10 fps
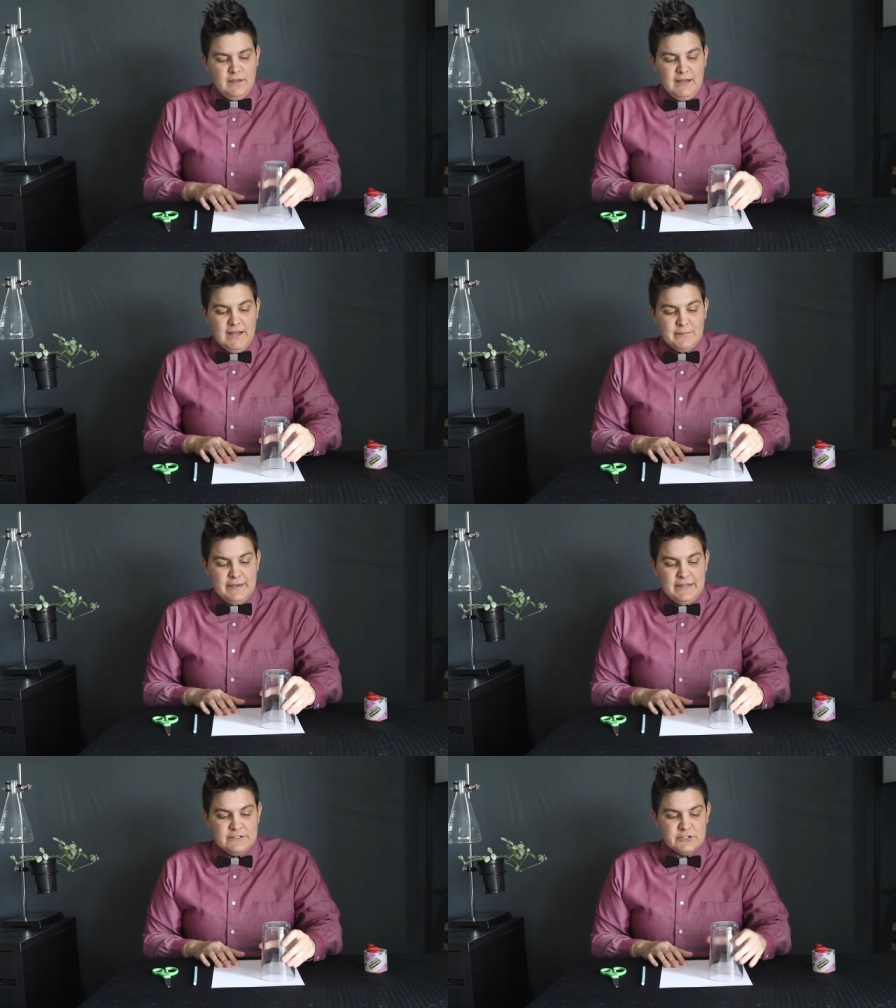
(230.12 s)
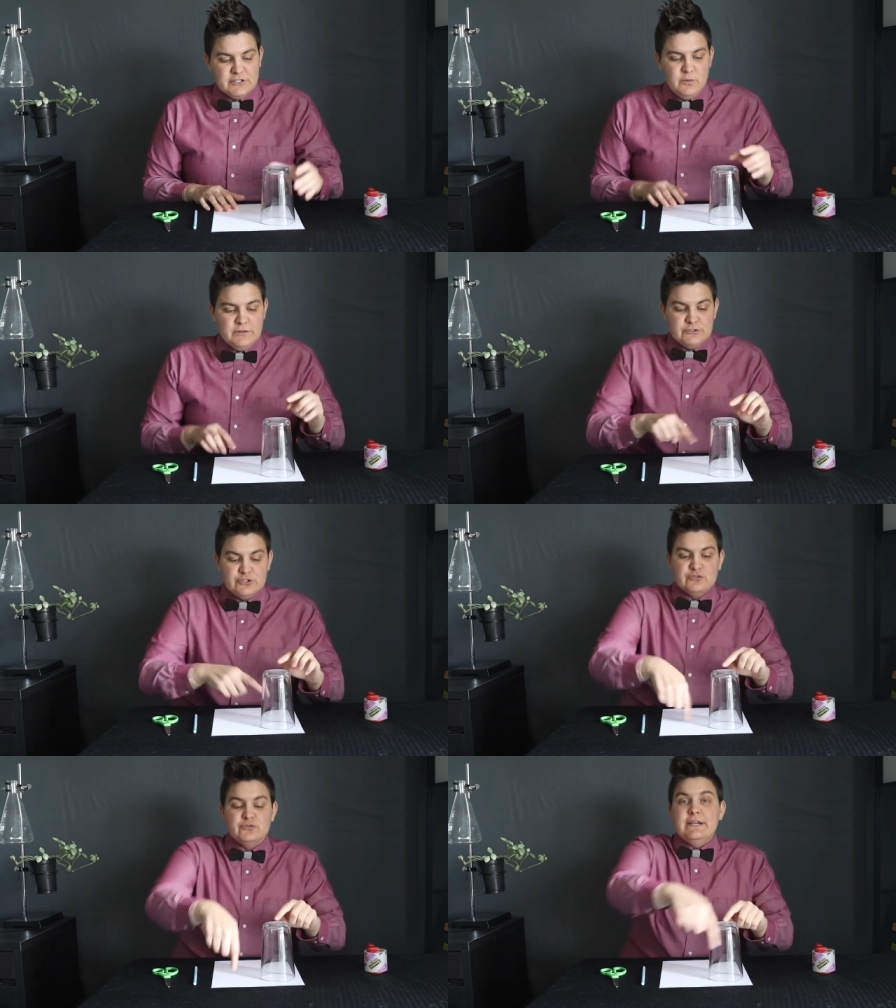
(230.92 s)
uh, and you're gonna wanna
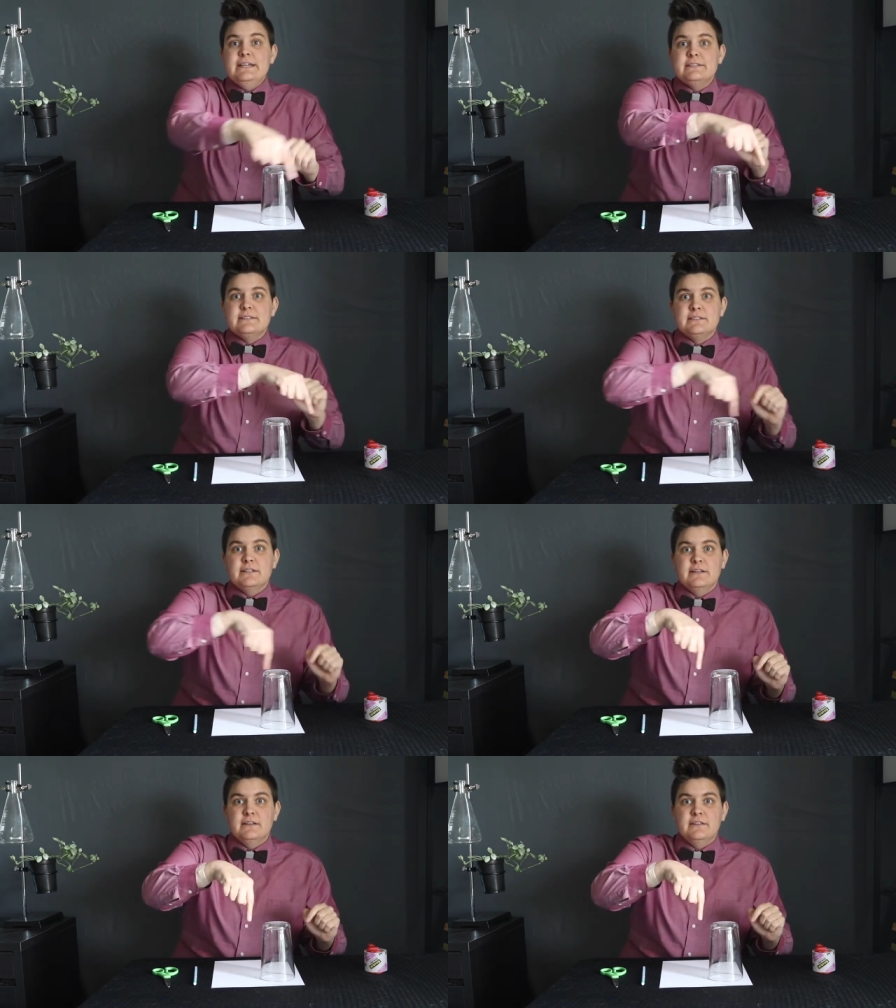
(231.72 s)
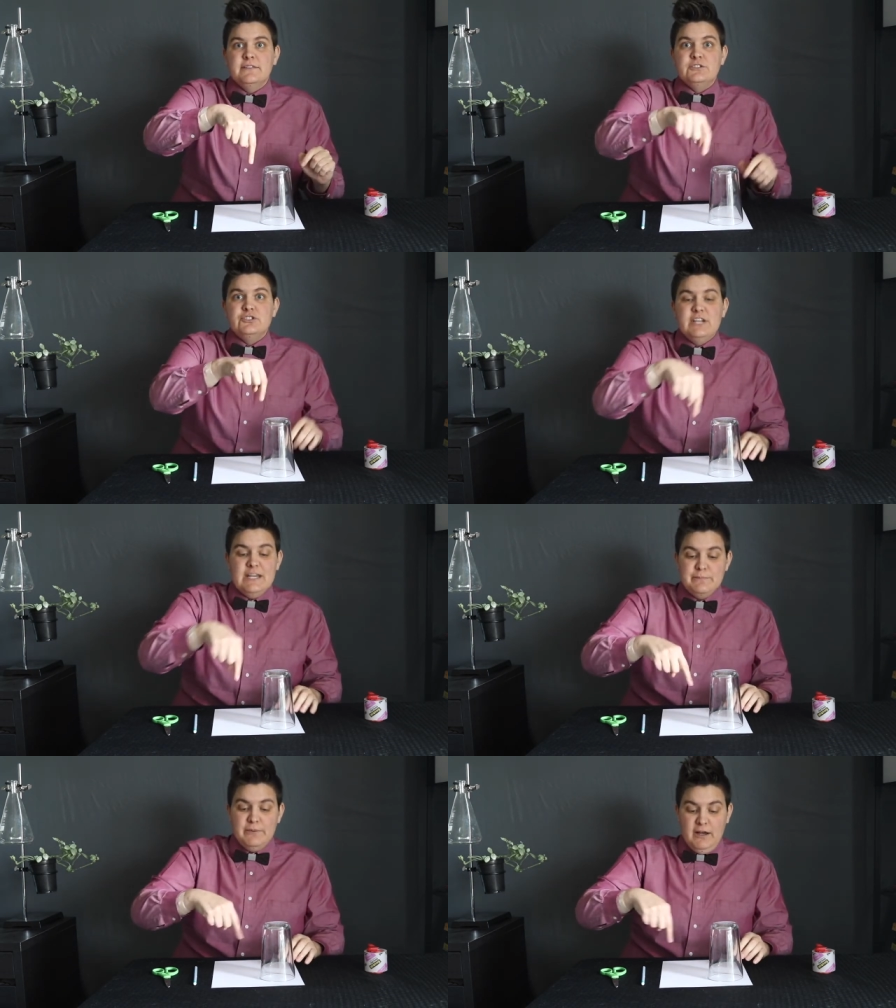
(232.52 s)
trace the
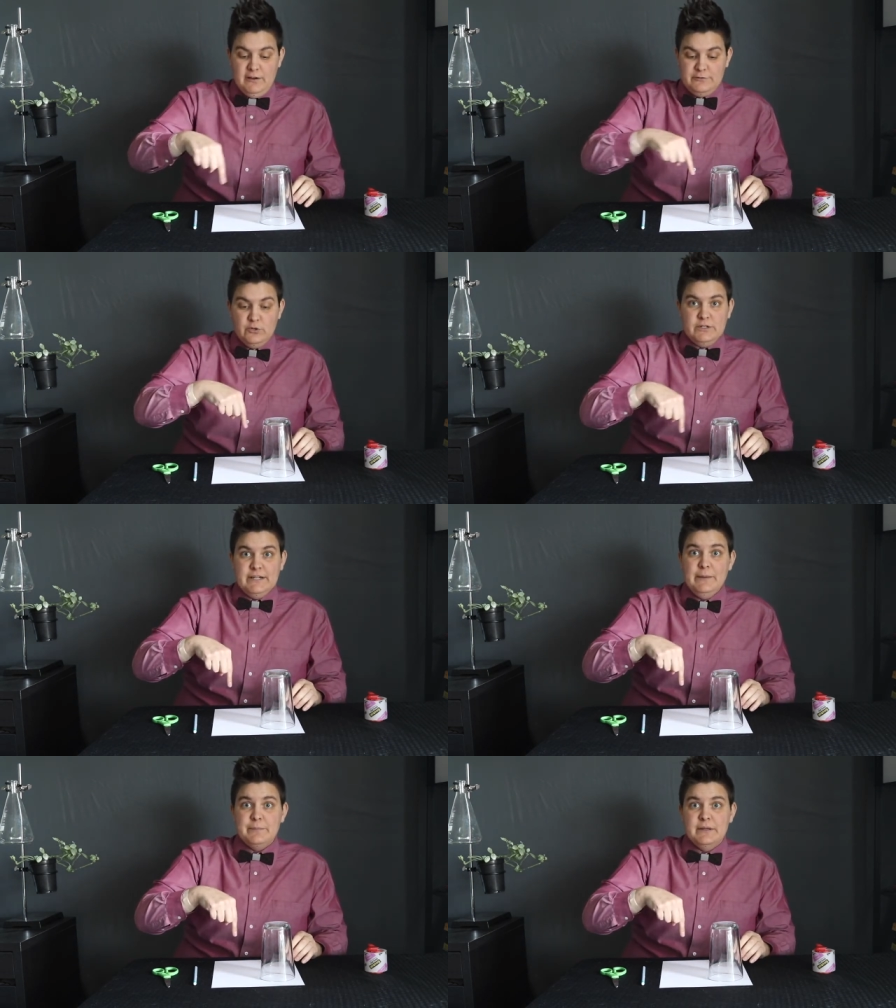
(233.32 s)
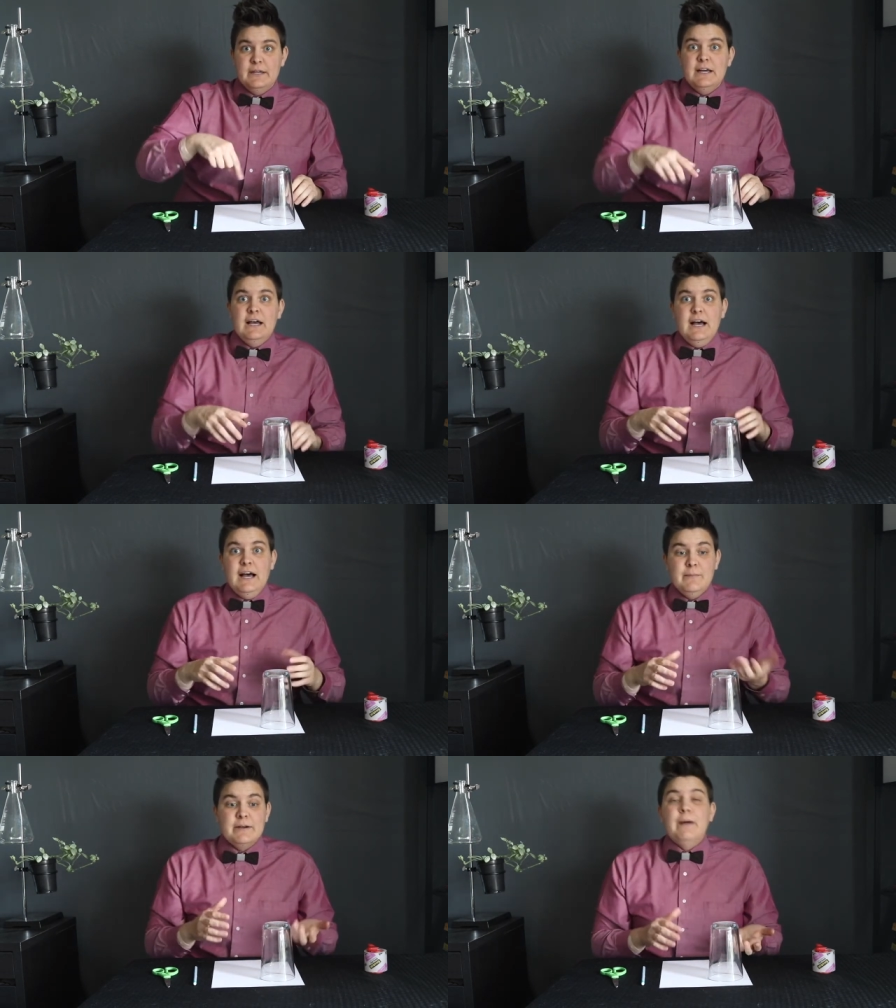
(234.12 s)
shape of your cup
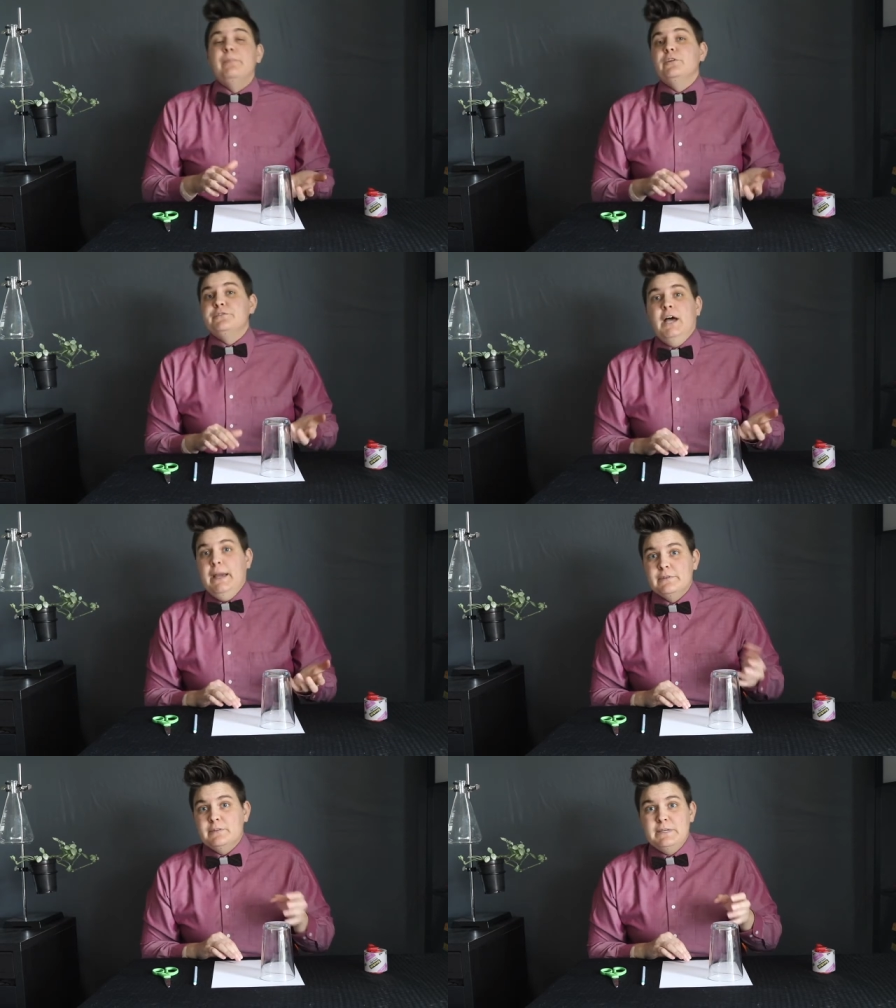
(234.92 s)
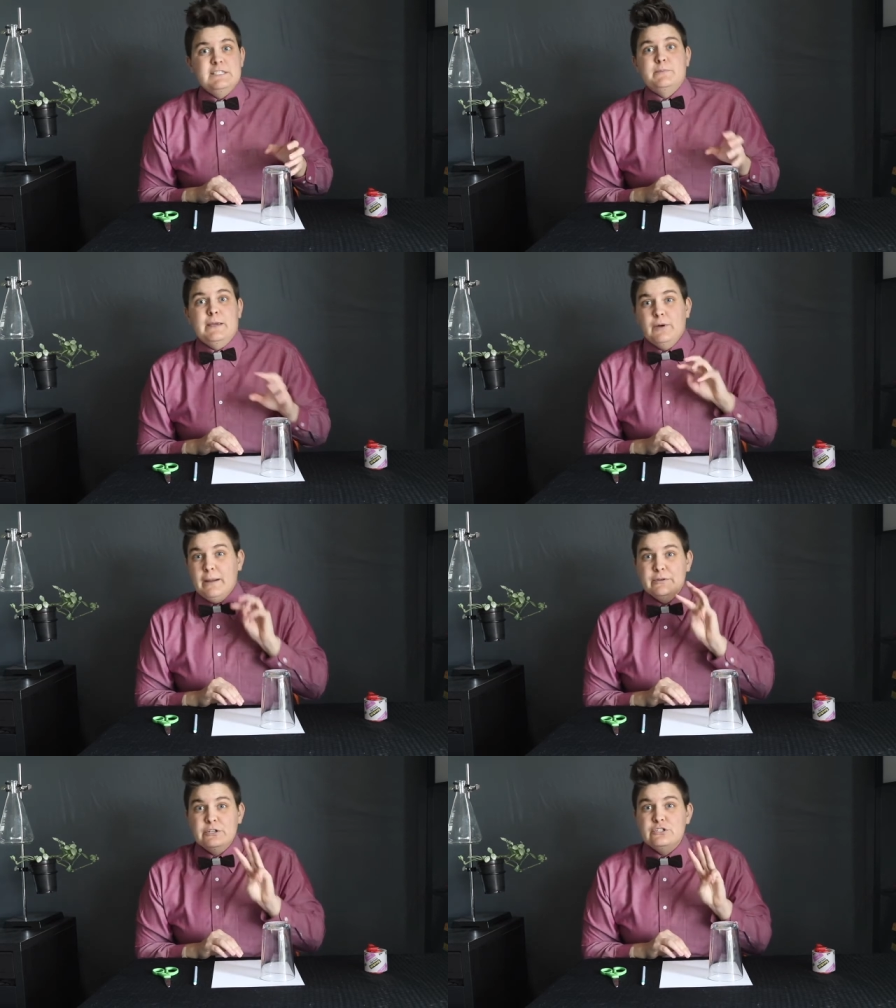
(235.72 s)
um, a couple of times on the piece of paper.
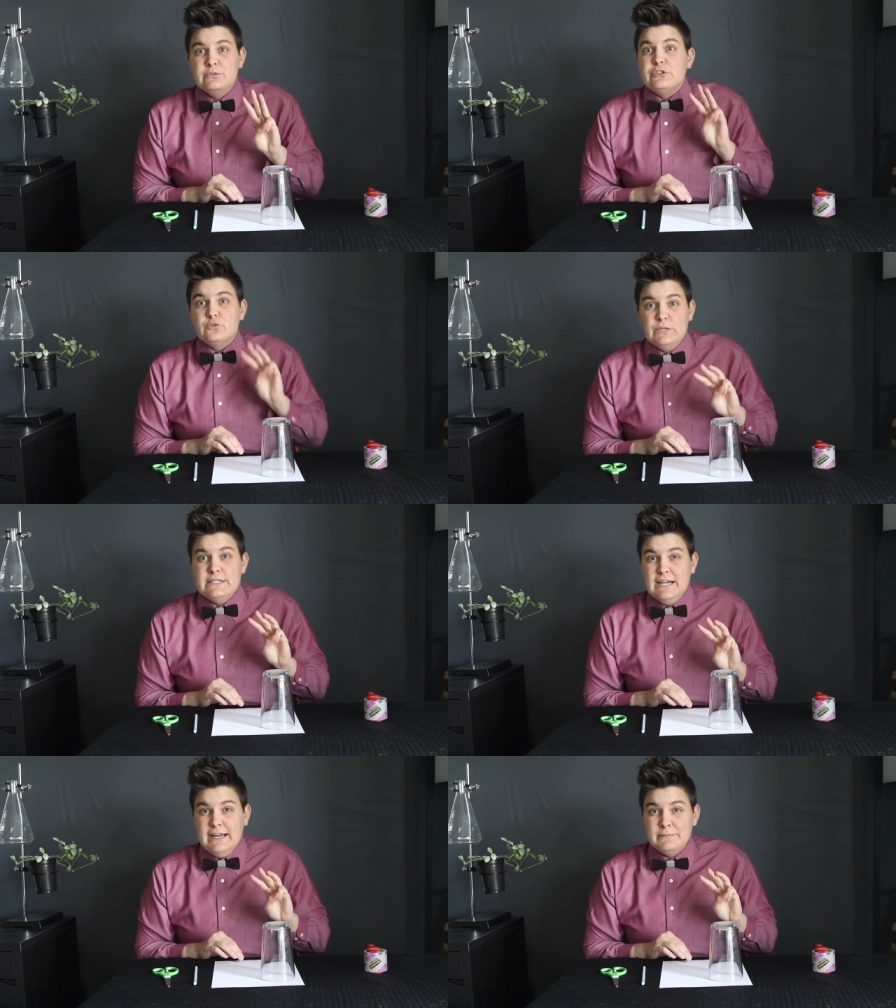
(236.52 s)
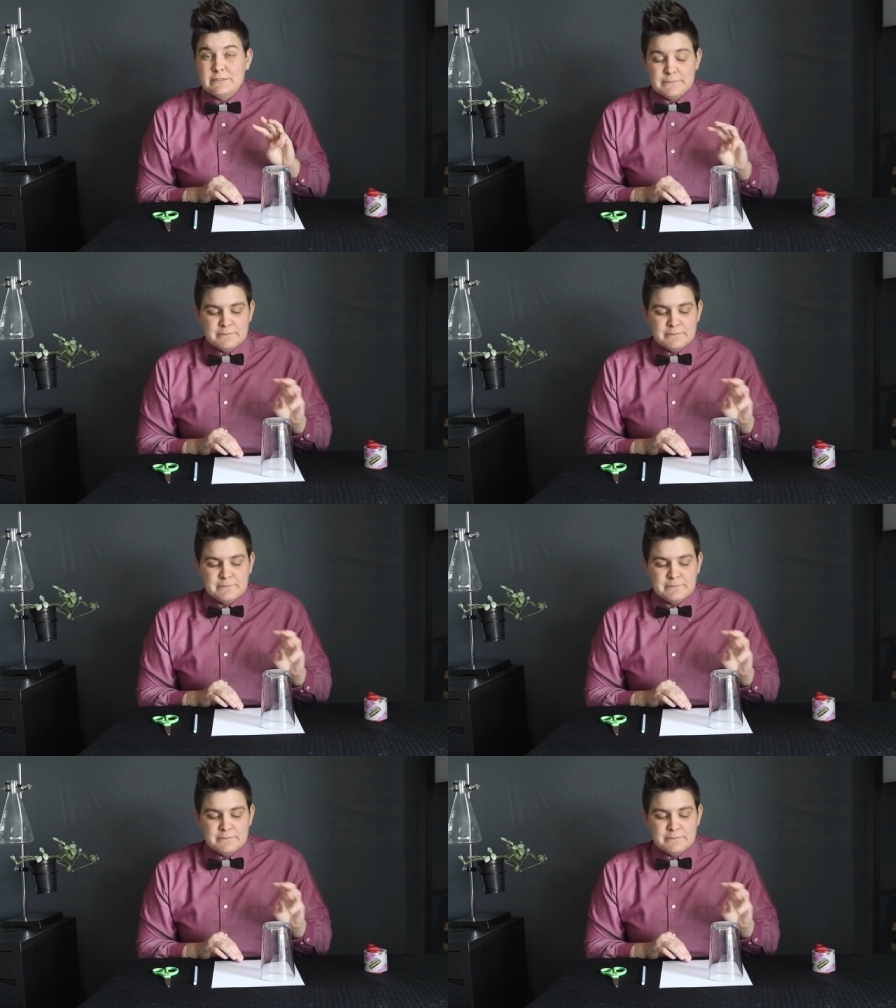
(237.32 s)
I'm gonna do it three times.